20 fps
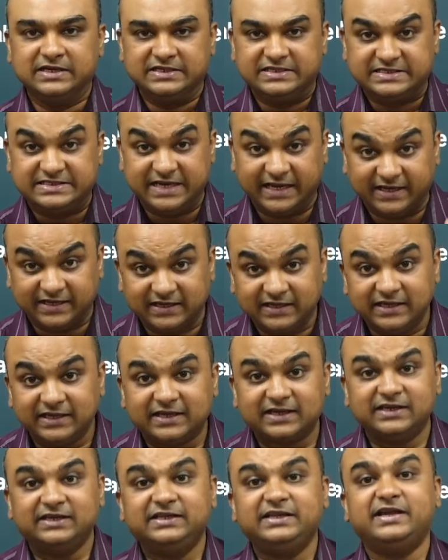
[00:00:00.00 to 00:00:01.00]

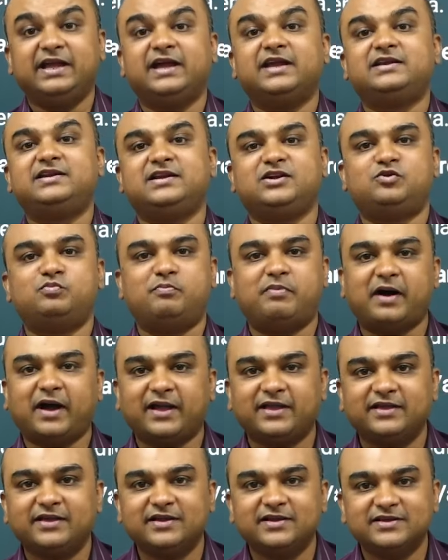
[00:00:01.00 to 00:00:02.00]
technically headed
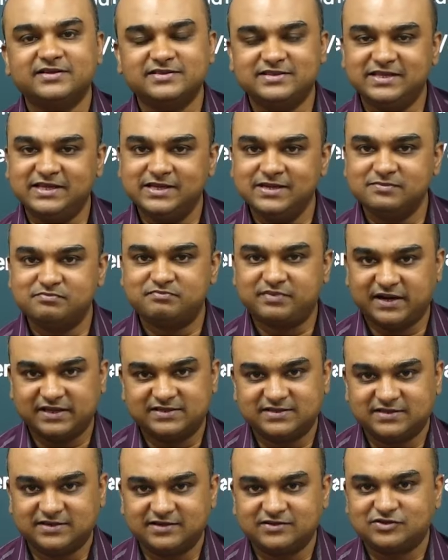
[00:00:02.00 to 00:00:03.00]
by the
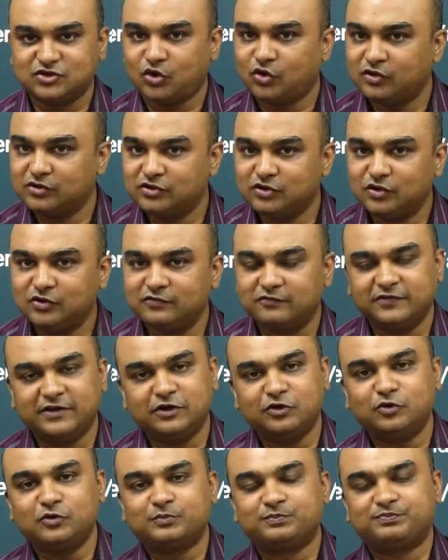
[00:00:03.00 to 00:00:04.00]
President, although we
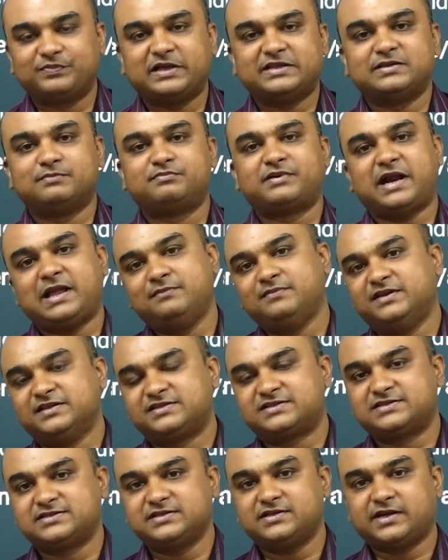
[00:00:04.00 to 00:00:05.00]
know that the Prime
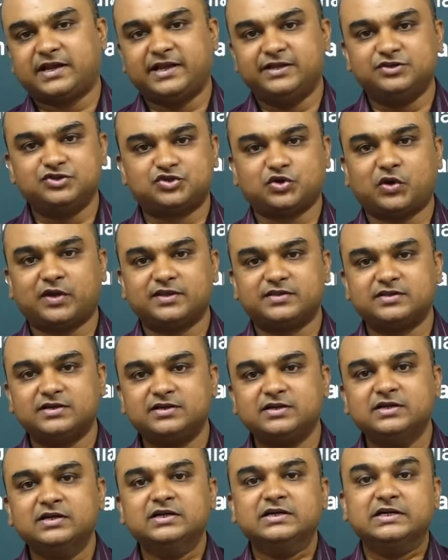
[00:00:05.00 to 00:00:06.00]
Minister enjoys
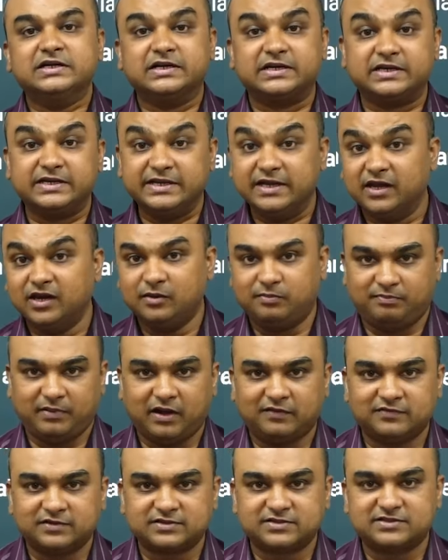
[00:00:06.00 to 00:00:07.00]
the real
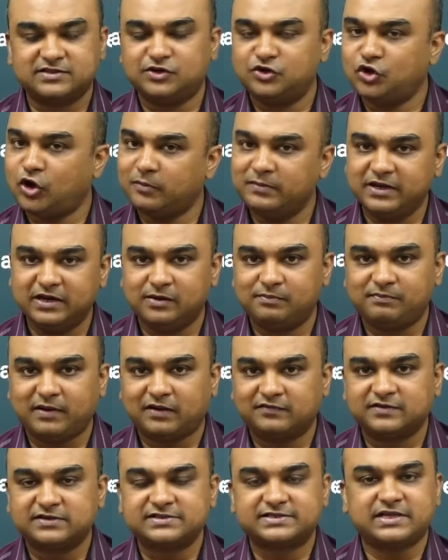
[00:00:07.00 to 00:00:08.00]
powers. The nominal
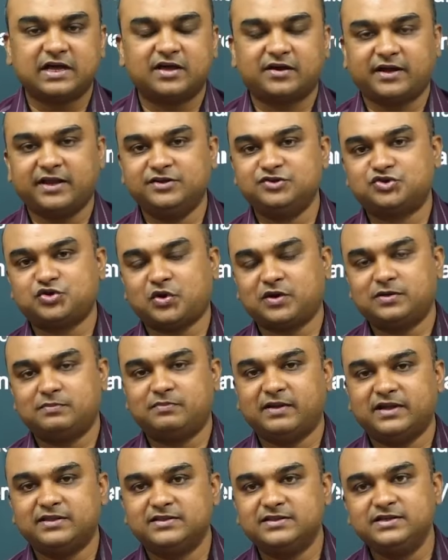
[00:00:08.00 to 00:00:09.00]
powers are enjoyed
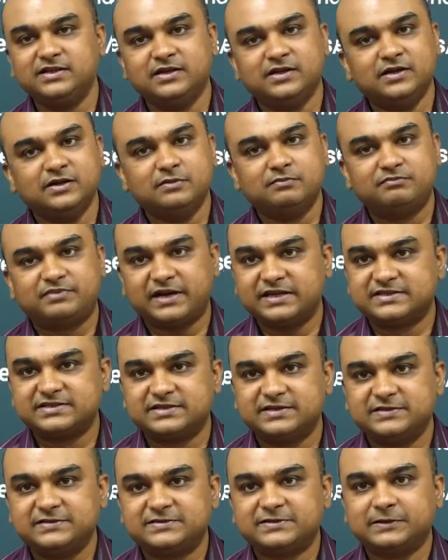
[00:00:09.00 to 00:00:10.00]
by the
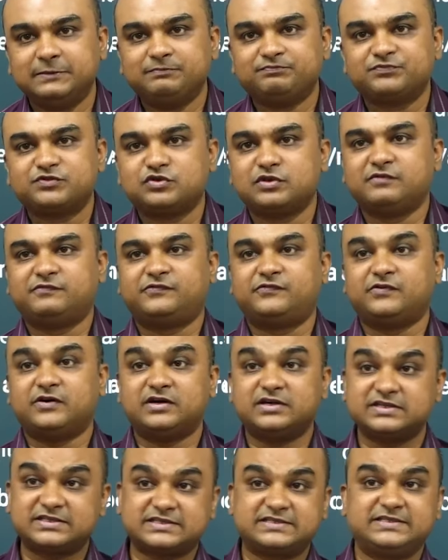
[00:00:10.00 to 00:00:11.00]
President. So the
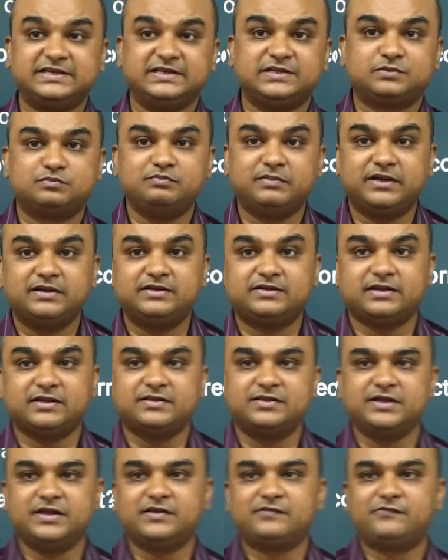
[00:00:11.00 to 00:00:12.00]
first statement
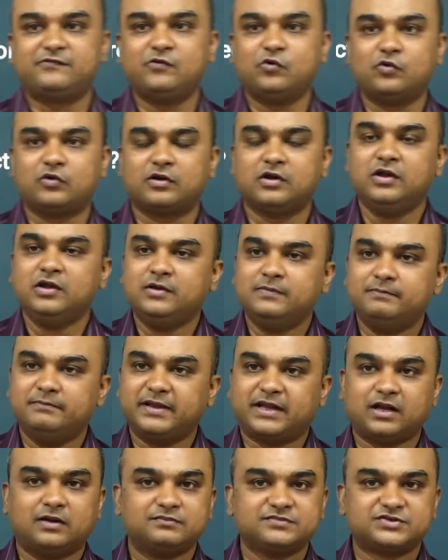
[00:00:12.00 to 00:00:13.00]
therefore
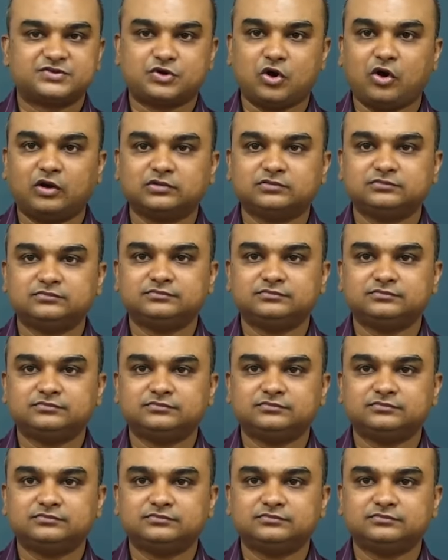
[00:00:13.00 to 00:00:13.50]
becomes wrong.